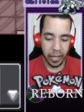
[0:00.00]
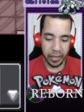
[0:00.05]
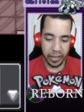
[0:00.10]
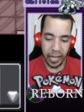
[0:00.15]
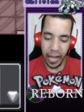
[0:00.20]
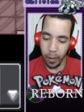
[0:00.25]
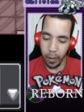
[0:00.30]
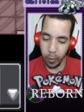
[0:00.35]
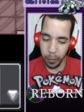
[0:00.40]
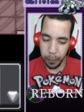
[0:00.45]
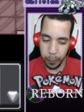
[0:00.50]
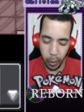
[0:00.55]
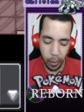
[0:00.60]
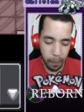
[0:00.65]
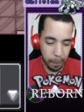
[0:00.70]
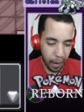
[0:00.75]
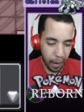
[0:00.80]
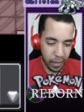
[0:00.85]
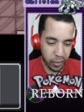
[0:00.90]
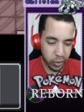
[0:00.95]
They would
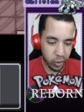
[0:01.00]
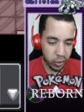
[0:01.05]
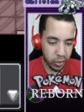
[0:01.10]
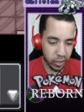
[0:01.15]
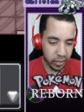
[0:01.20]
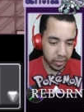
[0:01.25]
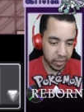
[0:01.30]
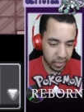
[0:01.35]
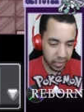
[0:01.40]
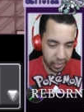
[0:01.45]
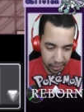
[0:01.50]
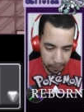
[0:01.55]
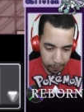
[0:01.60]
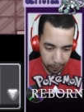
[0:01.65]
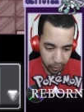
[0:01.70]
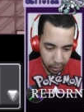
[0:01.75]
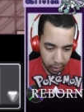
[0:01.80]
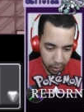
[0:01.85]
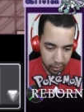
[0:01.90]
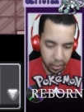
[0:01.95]
put Master to
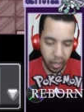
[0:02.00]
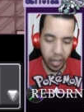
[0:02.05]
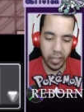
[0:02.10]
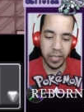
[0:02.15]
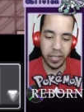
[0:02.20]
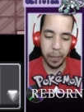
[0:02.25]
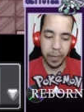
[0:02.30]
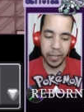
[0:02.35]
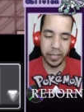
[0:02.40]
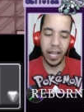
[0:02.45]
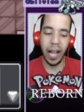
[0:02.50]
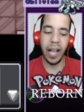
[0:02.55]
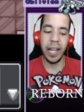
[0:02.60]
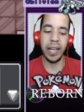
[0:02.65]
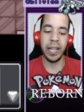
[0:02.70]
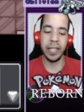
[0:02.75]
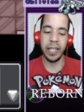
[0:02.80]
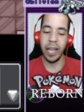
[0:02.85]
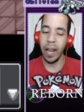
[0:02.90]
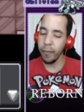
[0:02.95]
sleep toss him
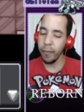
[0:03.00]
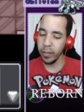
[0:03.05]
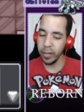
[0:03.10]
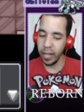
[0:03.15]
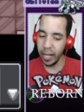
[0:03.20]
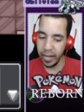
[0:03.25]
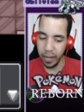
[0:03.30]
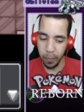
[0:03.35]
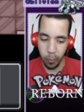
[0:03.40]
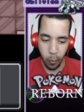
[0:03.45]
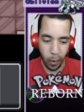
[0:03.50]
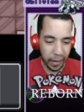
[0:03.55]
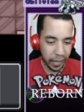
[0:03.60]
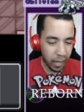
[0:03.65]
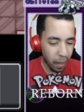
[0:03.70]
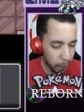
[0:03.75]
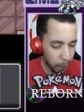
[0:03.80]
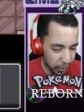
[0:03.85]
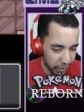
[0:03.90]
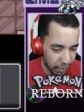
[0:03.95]
aside and never let him
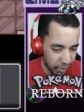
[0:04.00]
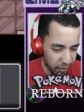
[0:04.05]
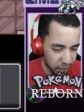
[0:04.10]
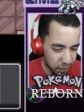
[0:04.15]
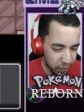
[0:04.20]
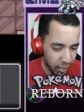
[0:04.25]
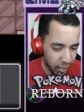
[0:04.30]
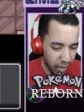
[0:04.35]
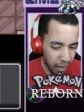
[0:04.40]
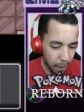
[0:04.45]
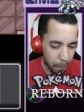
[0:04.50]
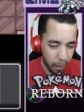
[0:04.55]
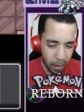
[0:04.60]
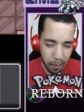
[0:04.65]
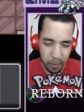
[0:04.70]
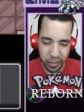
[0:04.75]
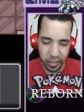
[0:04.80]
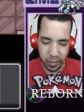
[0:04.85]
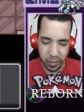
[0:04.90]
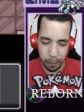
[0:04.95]
wake up again,
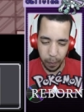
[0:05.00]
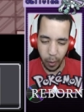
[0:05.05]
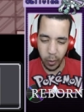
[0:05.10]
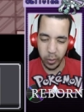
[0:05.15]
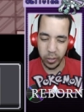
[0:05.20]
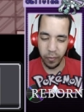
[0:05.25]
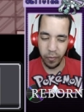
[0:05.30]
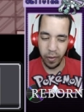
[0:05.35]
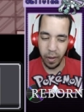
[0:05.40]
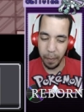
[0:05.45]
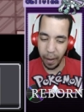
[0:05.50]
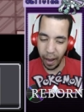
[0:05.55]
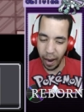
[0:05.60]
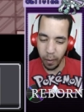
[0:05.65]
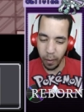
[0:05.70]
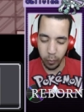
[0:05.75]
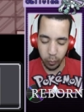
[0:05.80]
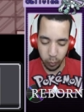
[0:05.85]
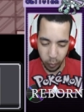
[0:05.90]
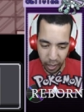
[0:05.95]
maybe dispose of him
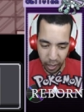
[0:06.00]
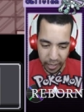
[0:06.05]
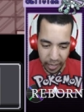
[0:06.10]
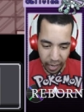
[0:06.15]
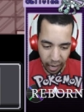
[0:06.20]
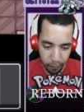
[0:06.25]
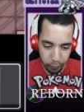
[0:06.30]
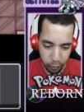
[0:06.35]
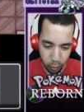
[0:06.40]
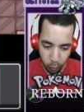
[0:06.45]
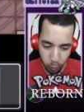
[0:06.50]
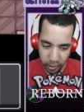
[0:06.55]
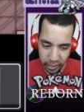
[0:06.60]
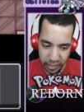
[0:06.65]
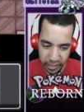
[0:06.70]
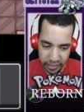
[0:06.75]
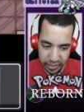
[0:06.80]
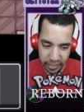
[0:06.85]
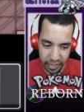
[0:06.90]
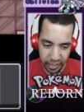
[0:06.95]
outright after what
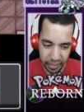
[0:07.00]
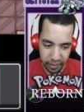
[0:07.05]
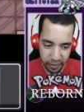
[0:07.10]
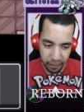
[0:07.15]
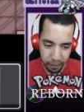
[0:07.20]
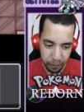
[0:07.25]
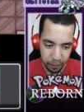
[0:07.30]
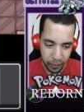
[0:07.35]
he did.